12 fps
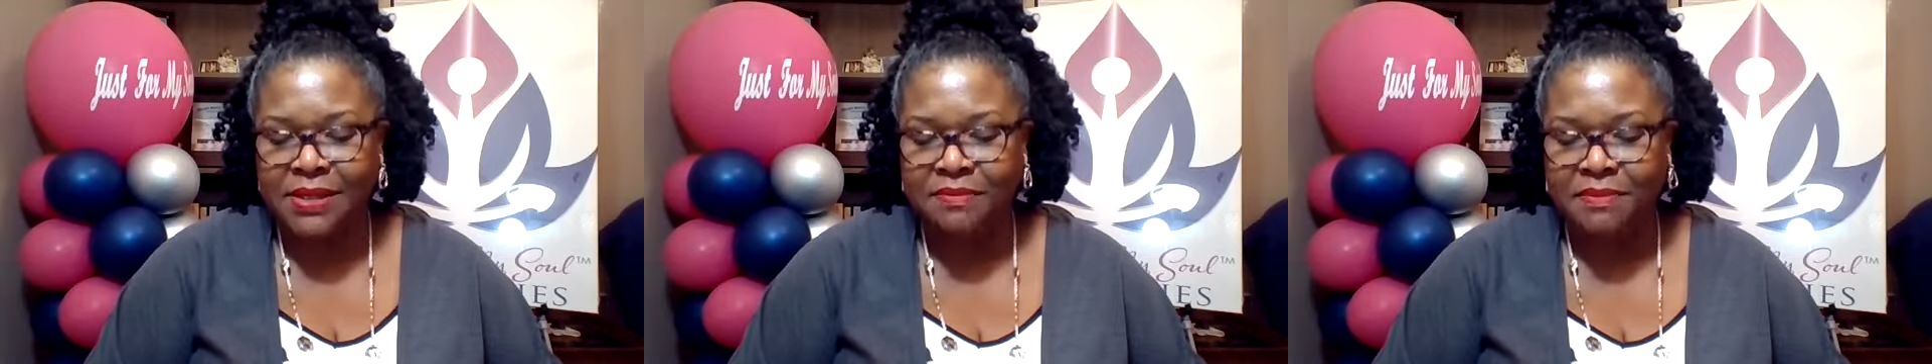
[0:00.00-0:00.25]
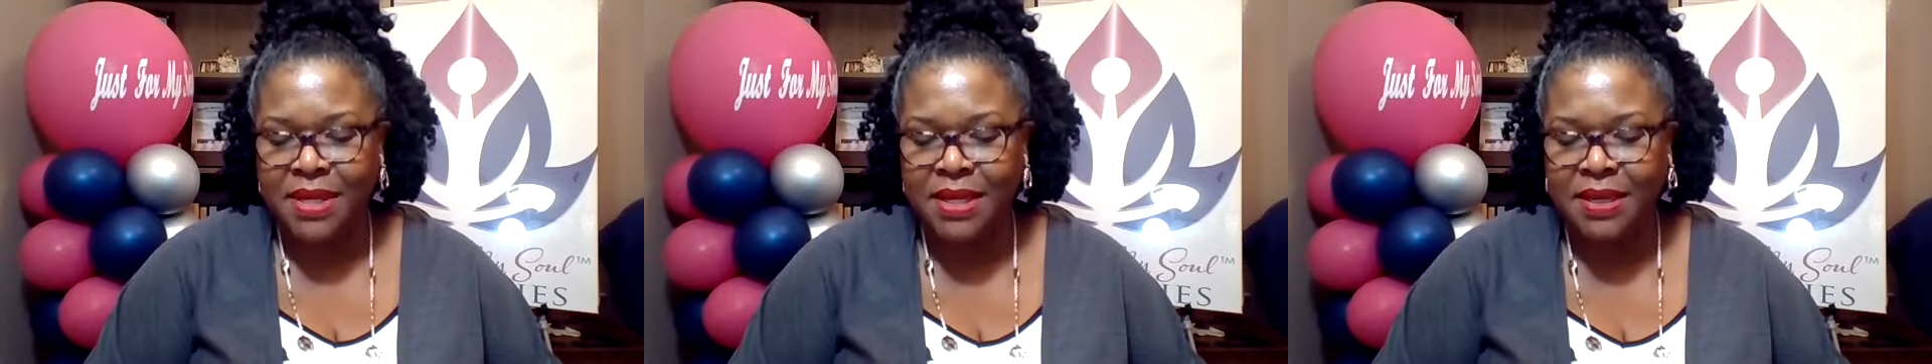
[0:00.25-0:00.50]
to
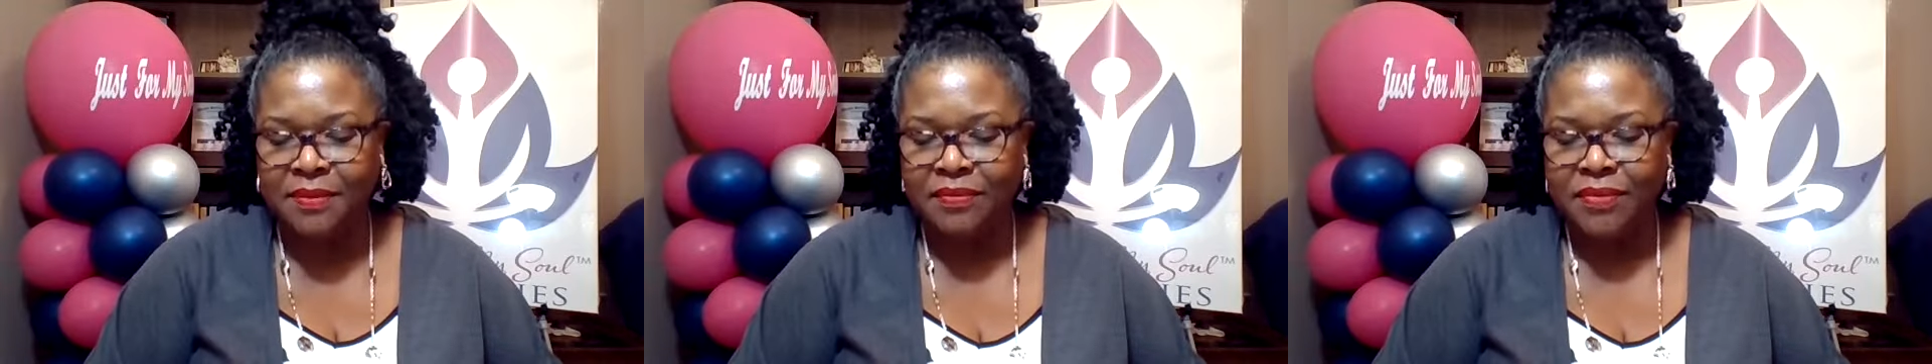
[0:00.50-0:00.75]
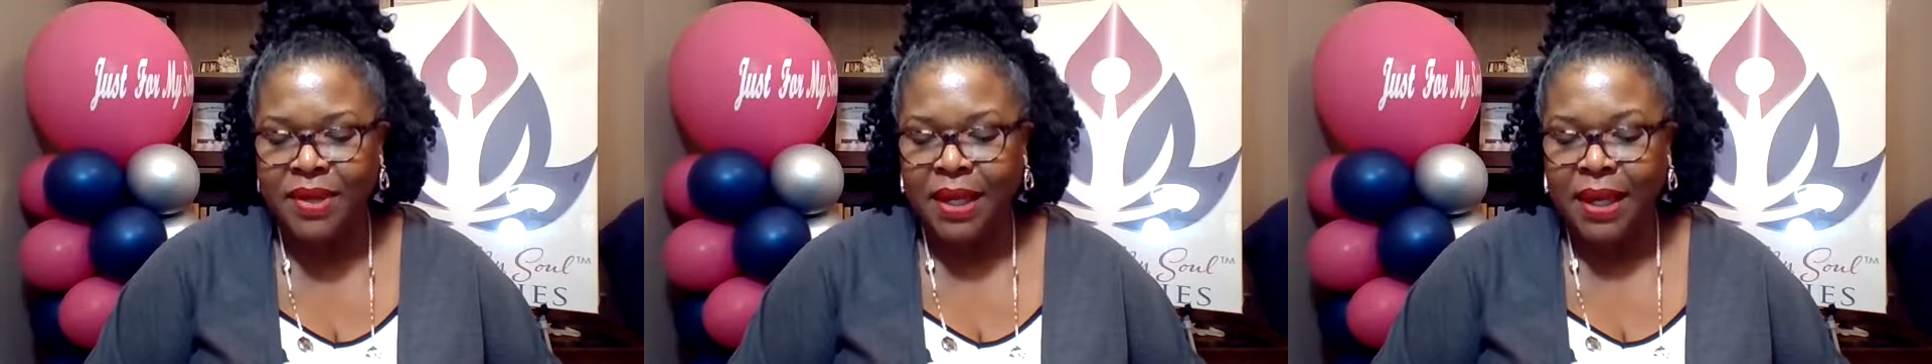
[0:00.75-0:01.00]
me
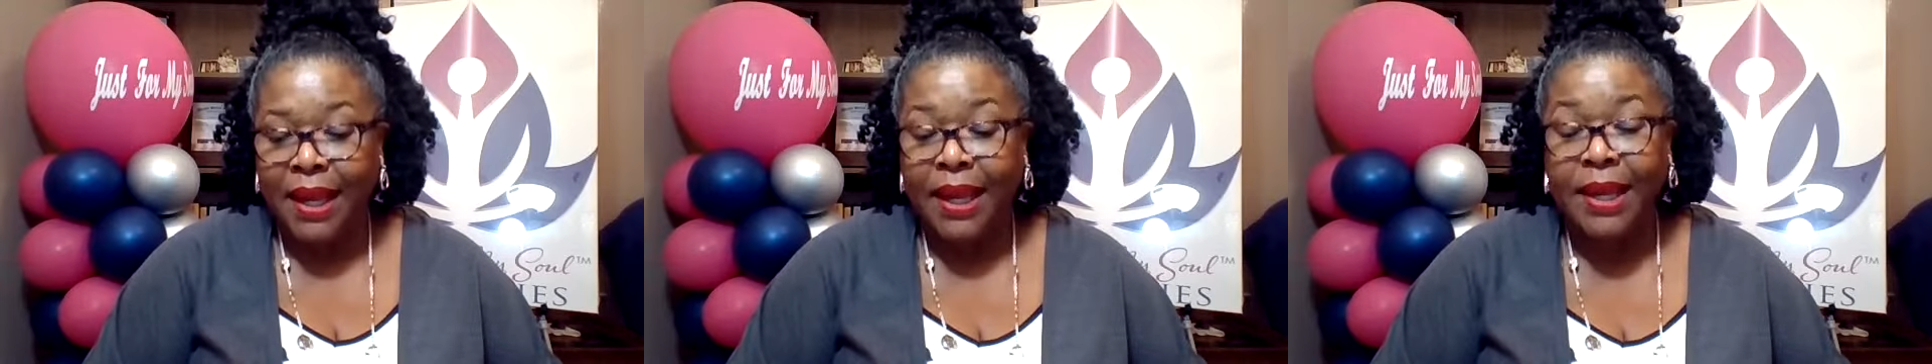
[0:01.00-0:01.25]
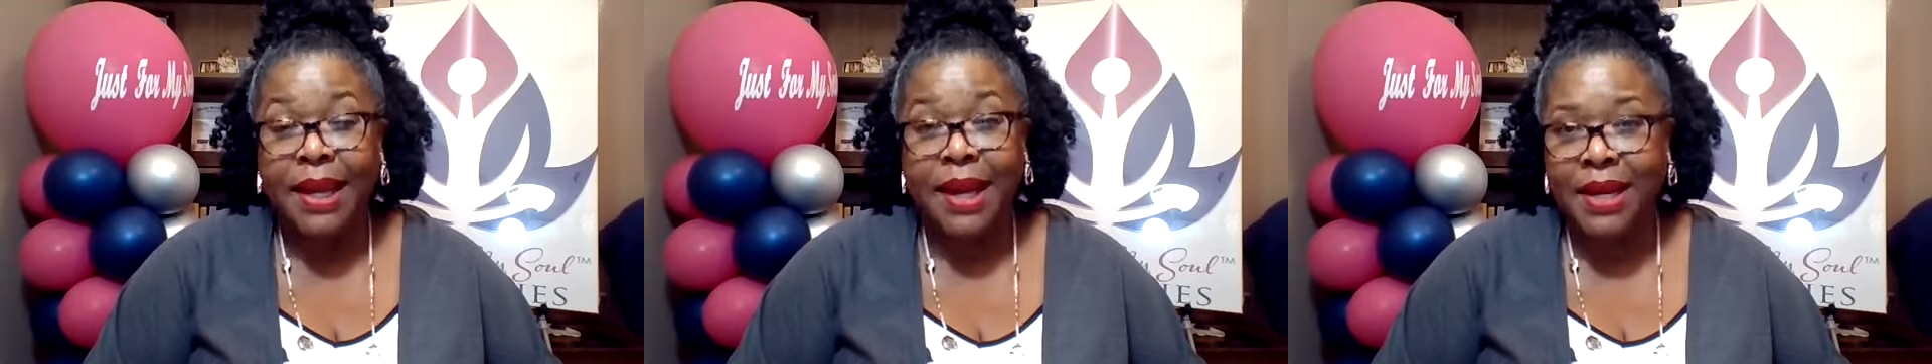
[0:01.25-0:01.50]

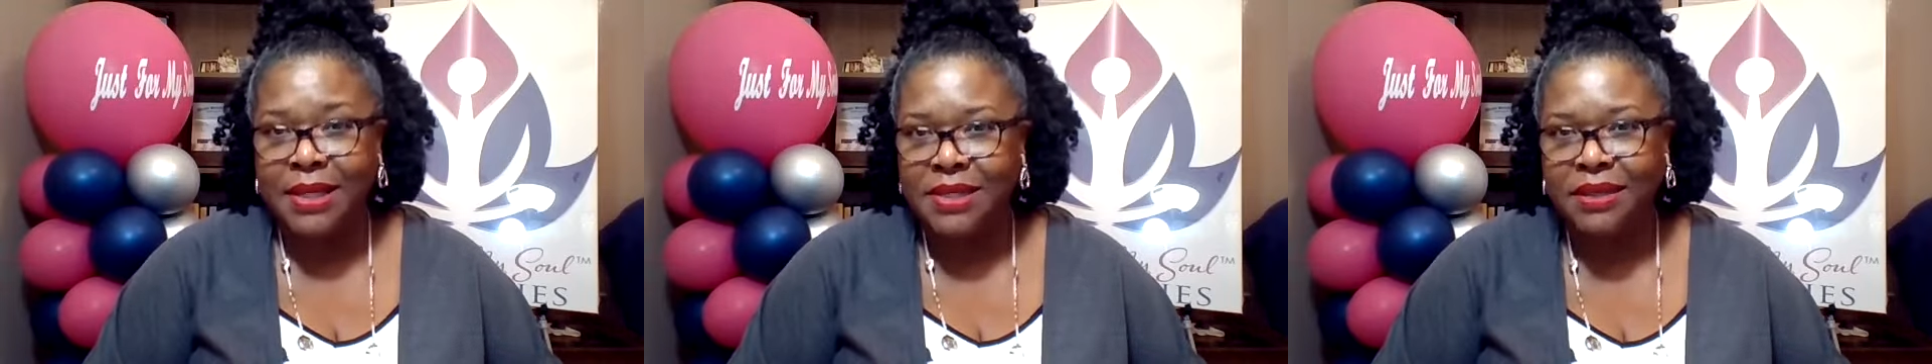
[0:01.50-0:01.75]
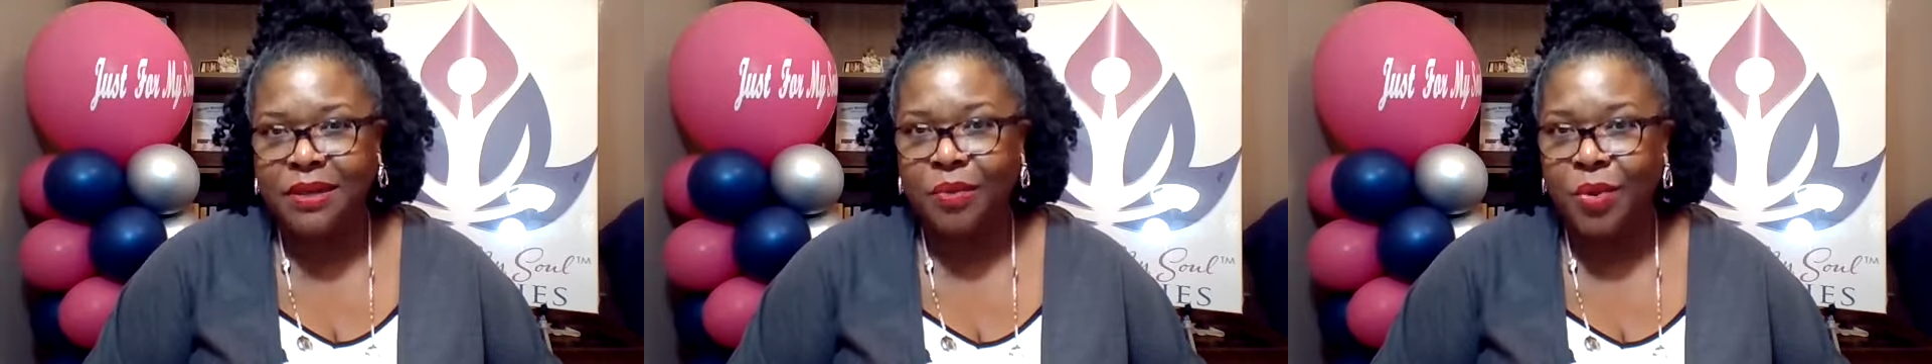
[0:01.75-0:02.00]
and I
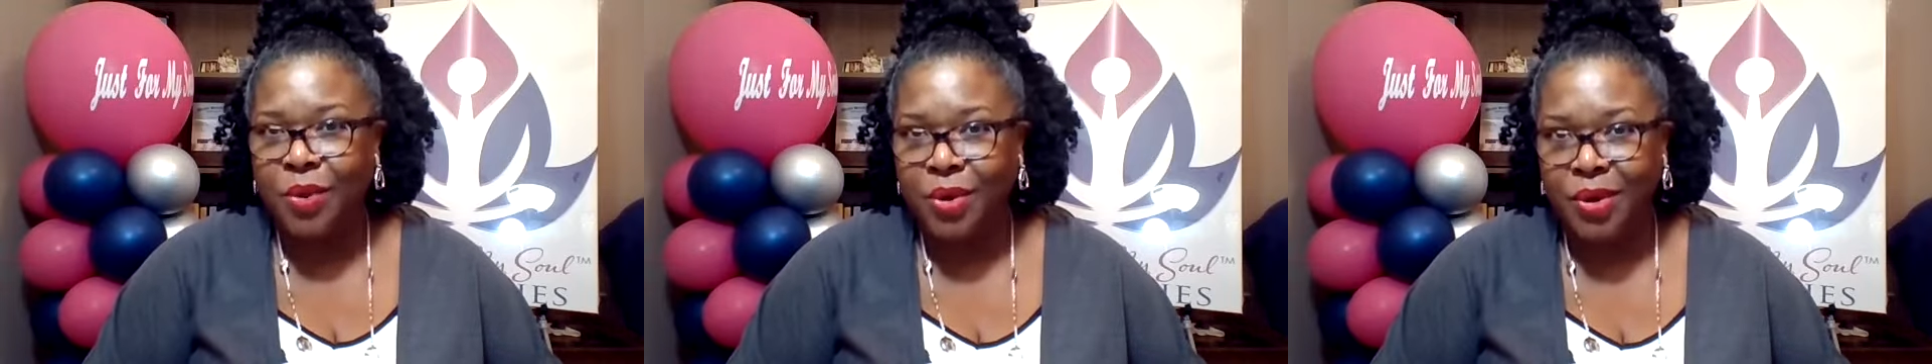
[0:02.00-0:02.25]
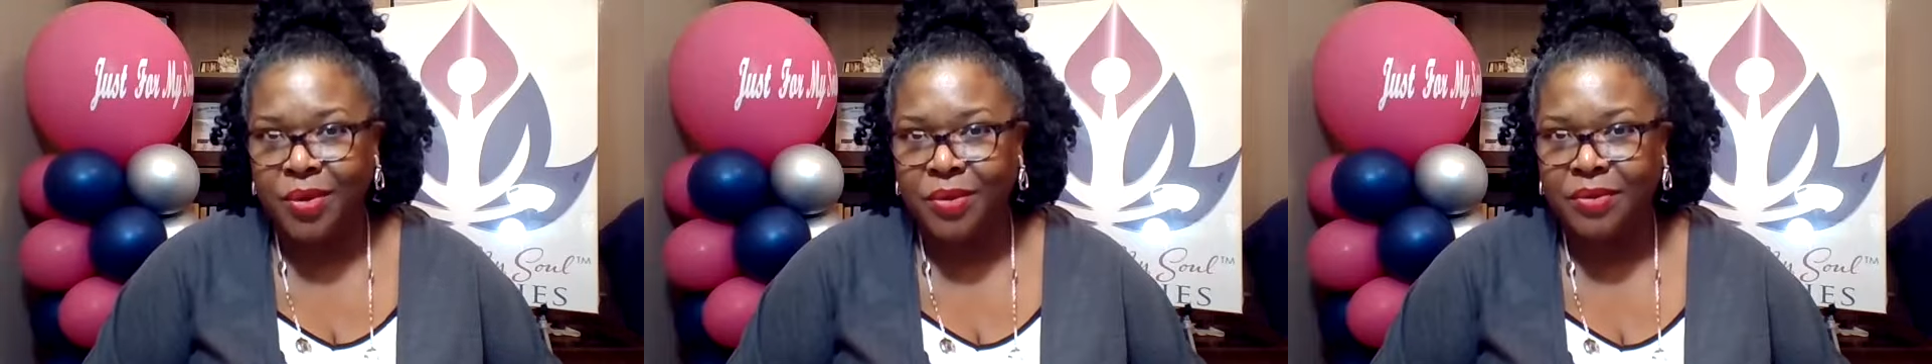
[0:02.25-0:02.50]
to the
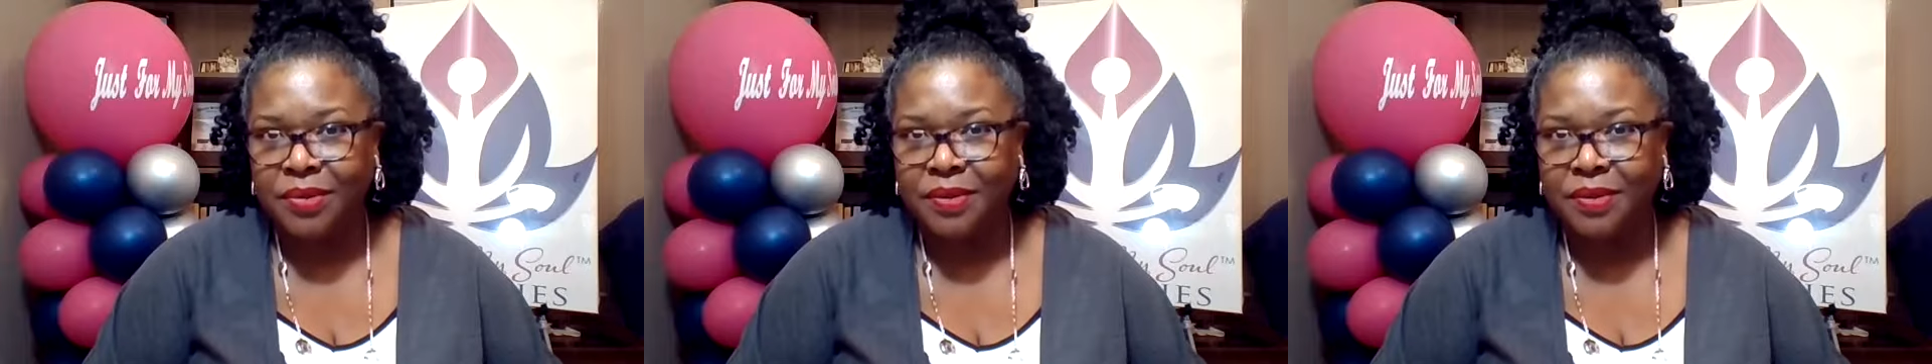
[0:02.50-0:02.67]
world.